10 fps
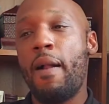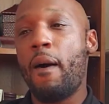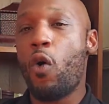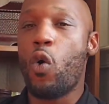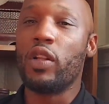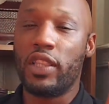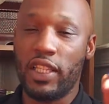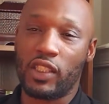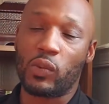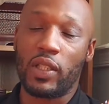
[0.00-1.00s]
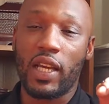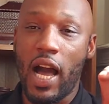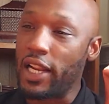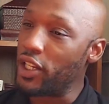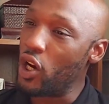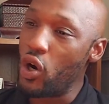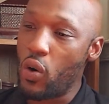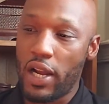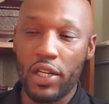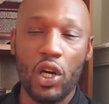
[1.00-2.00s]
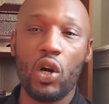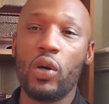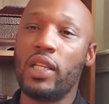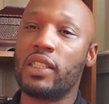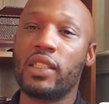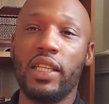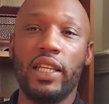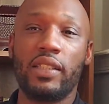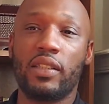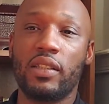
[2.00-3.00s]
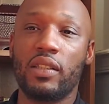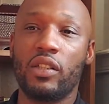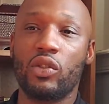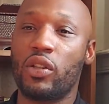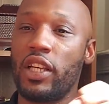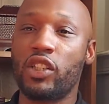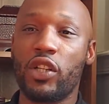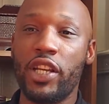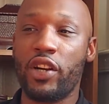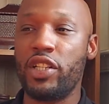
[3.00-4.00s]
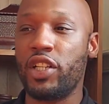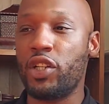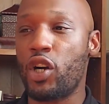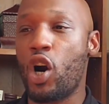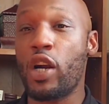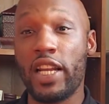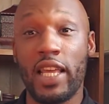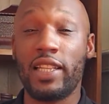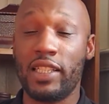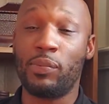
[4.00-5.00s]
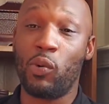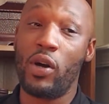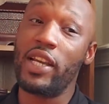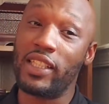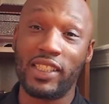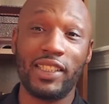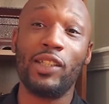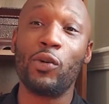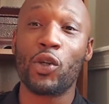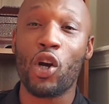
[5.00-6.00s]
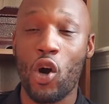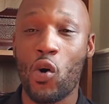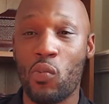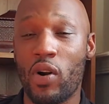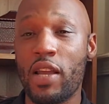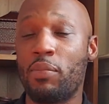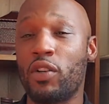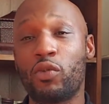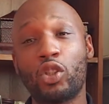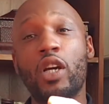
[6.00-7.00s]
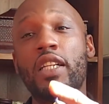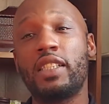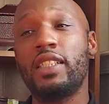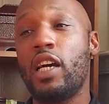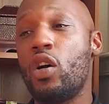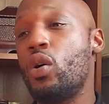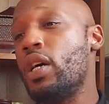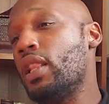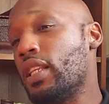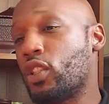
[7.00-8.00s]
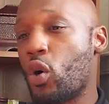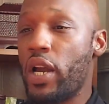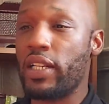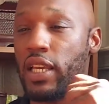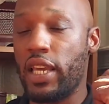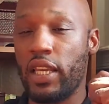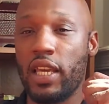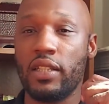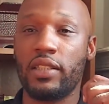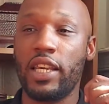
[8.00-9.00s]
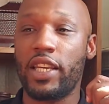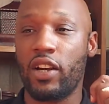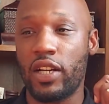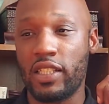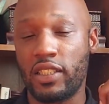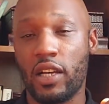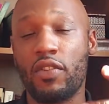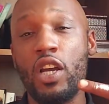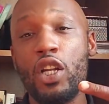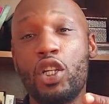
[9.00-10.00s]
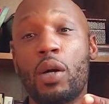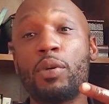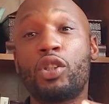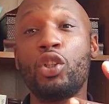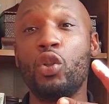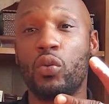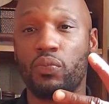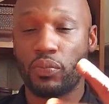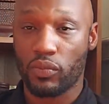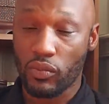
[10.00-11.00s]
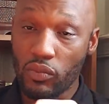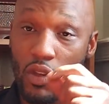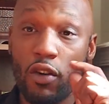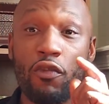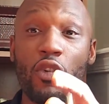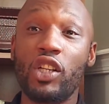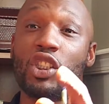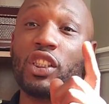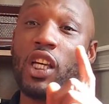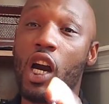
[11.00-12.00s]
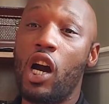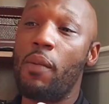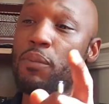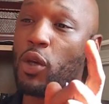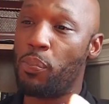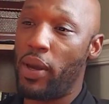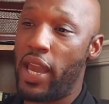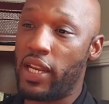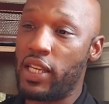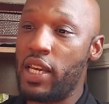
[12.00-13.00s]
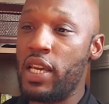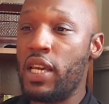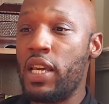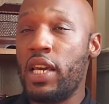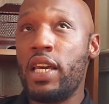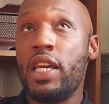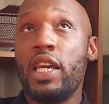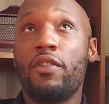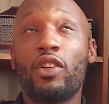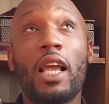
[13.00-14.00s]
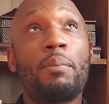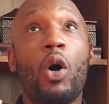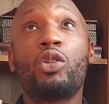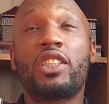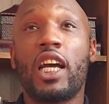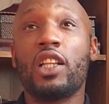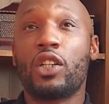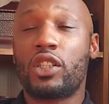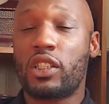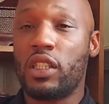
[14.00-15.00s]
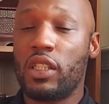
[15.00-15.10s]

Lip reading: on this one. I know it's those are things that are near and dear to your heart, and at this point it's still your home, right? But if we're trying to sell, let's go ahead and take care of that stuff. Number 2, freshen up your paint. I feel like most sellers,